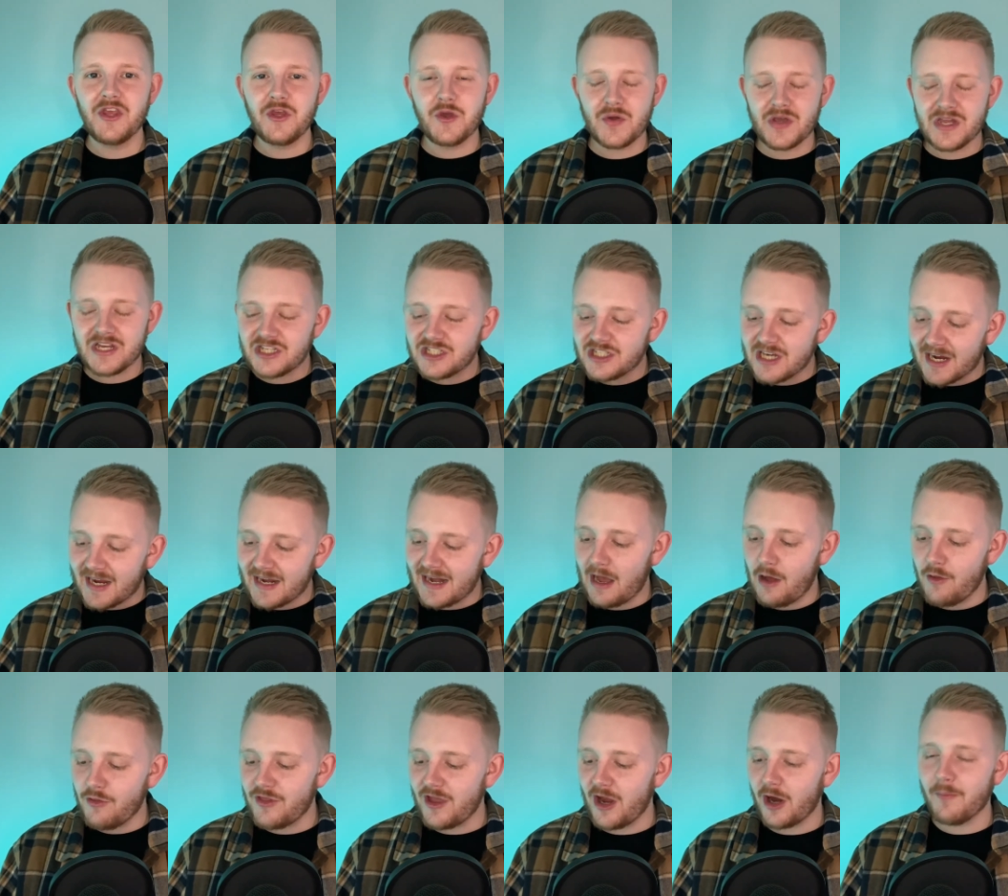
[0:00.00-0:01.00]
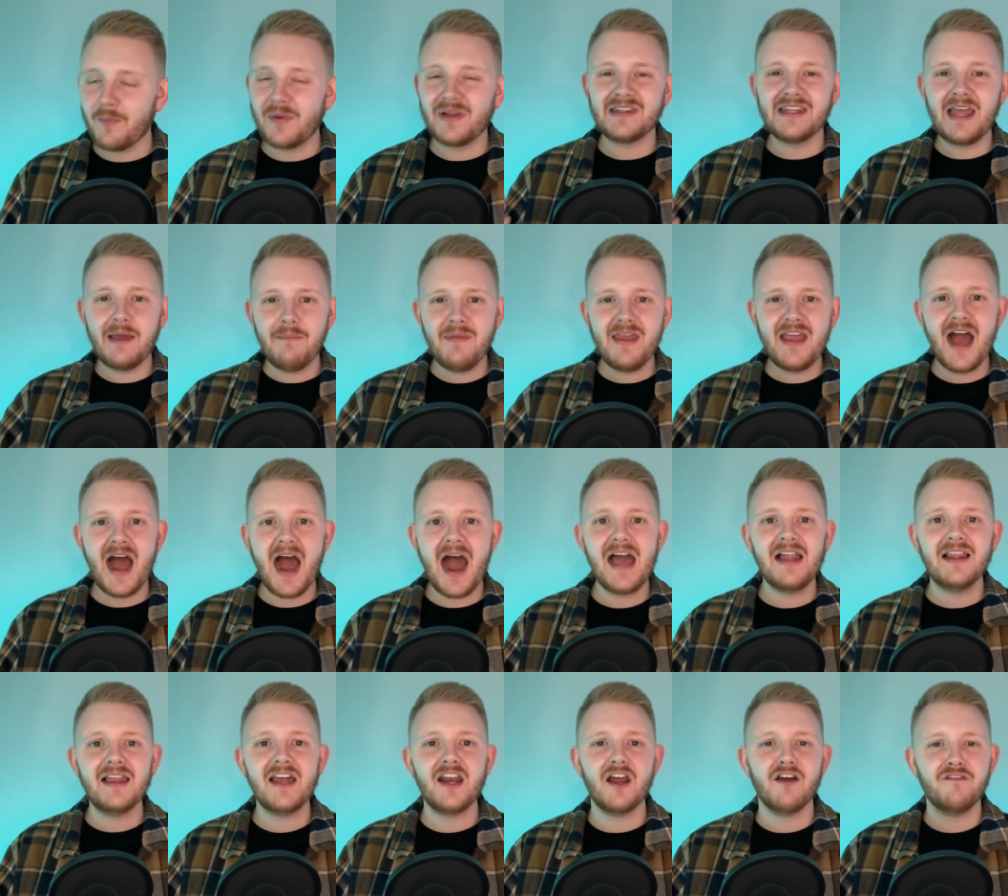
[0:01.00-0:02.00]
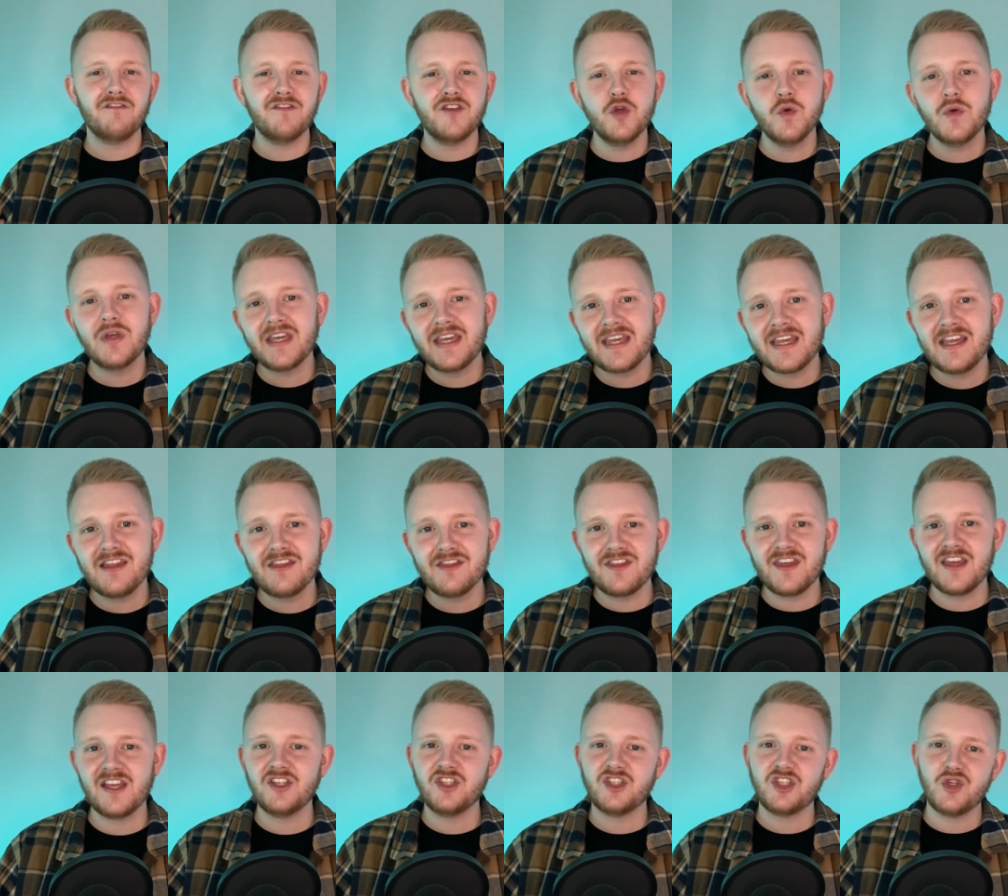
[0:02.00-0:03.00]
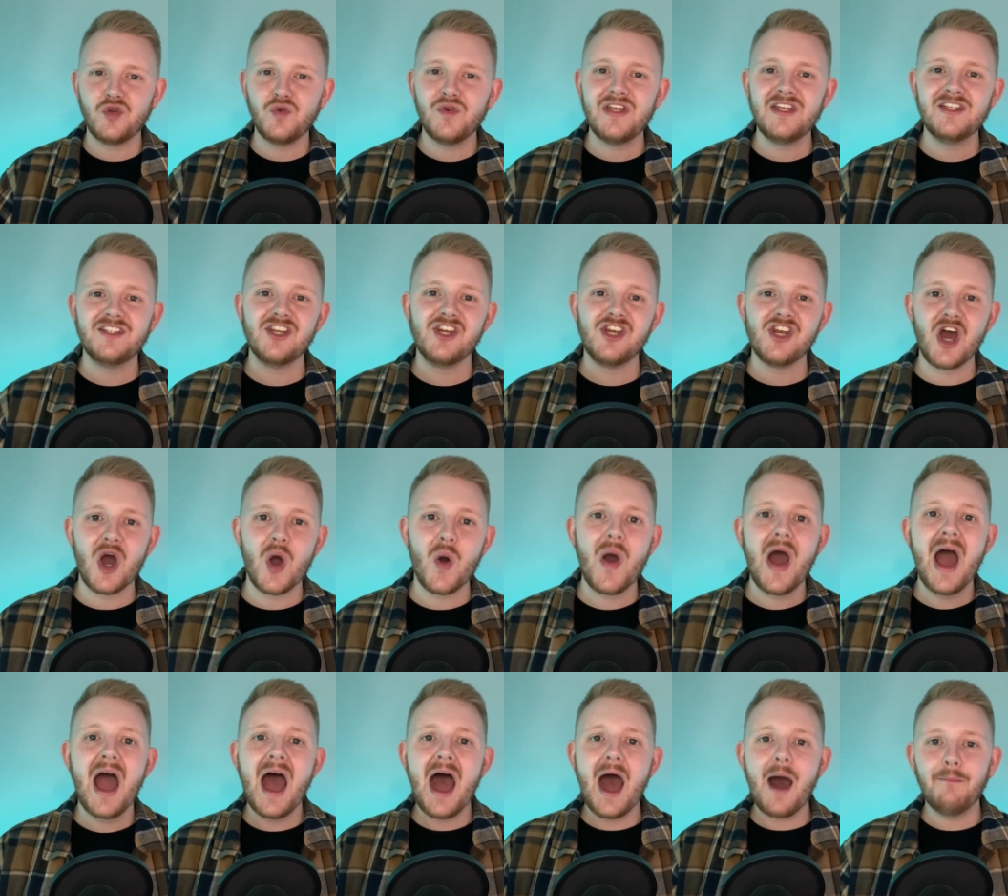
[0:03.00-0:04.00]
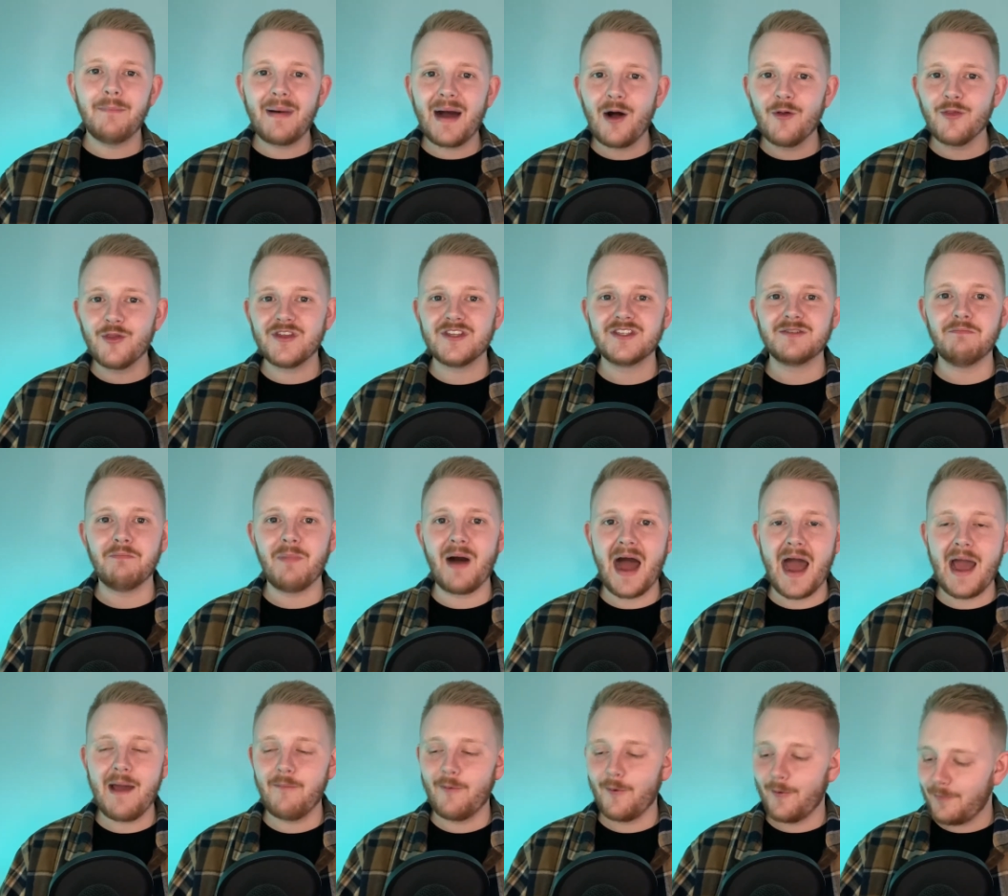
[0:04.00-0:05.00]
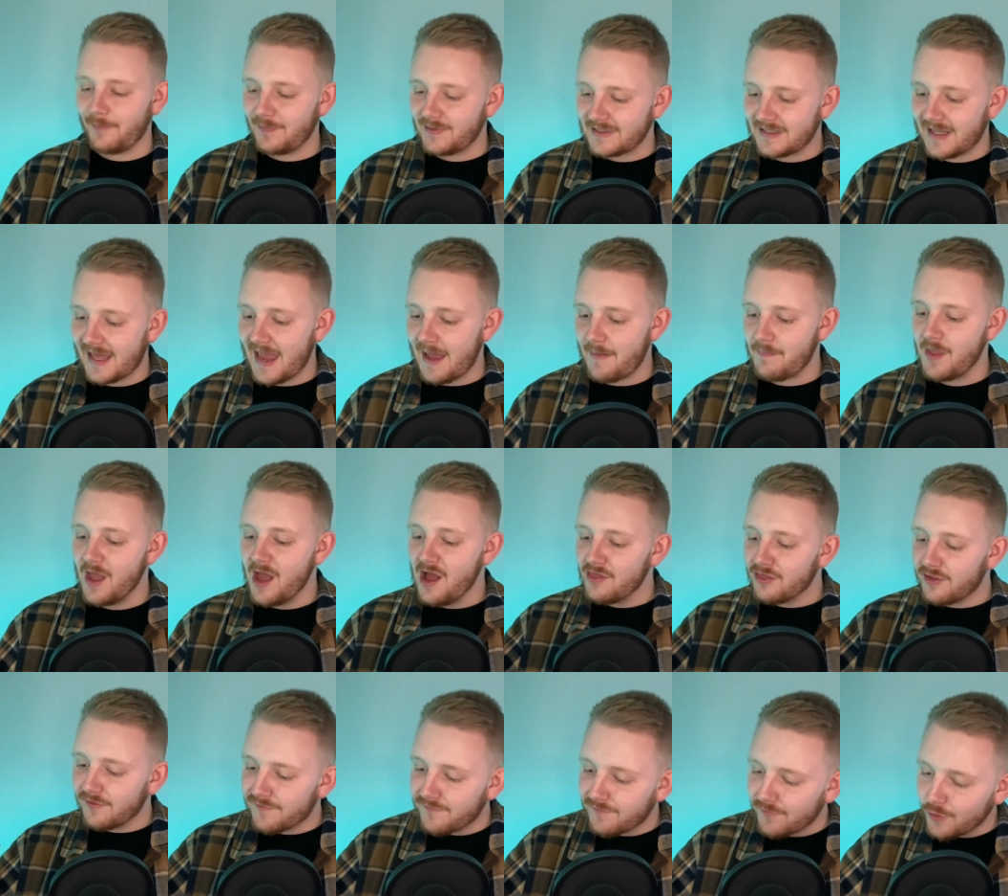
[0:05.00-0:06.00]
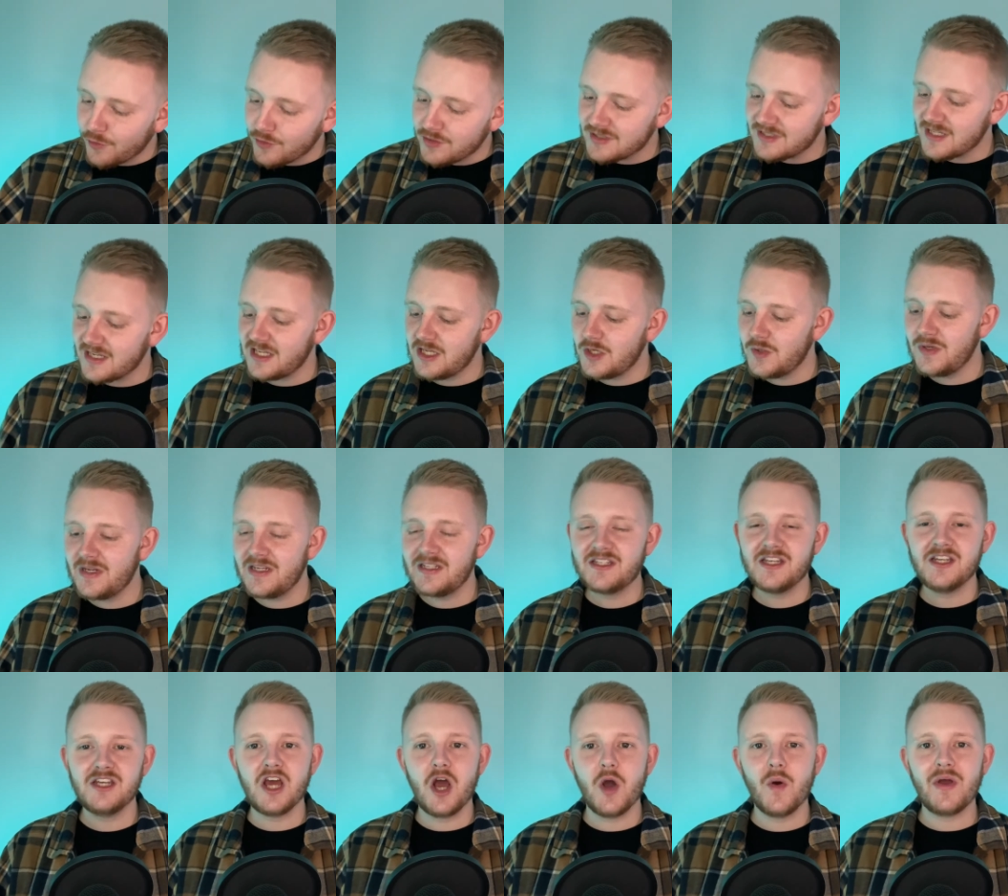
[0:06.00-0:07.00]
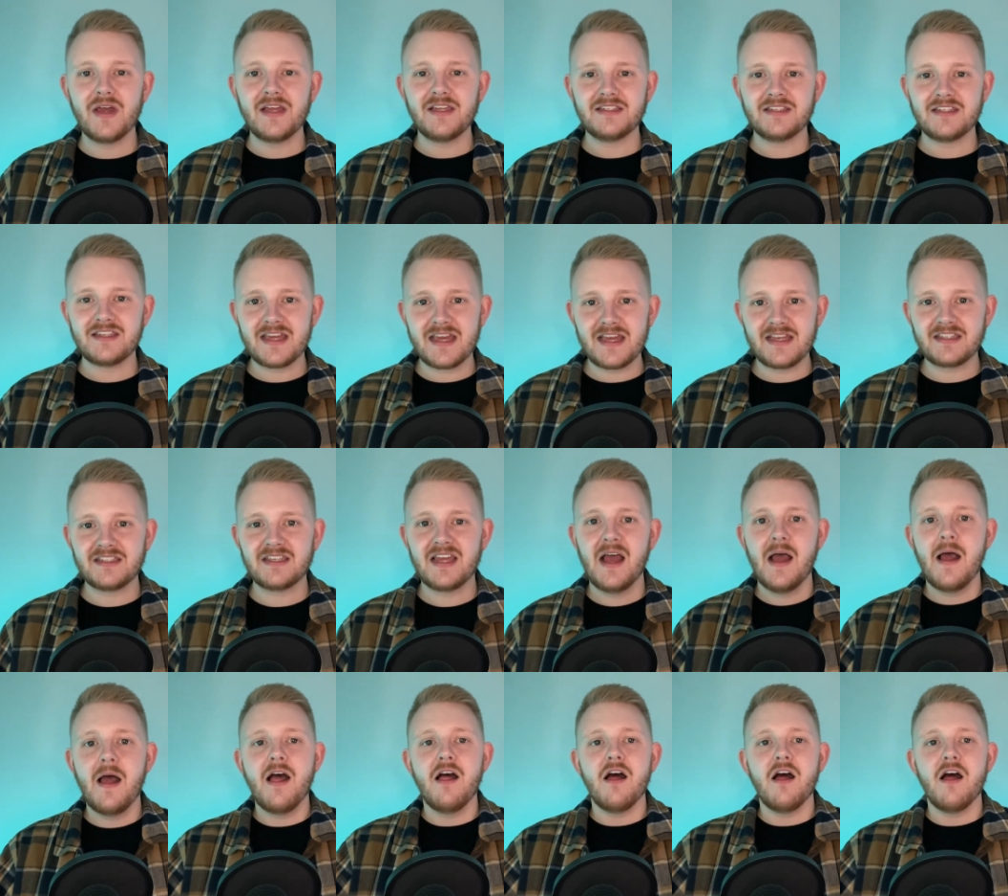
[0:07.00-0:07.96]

You can check it out there. But let me highlight a few key things you need to know about this Bible plan. The first thing you need to know is this.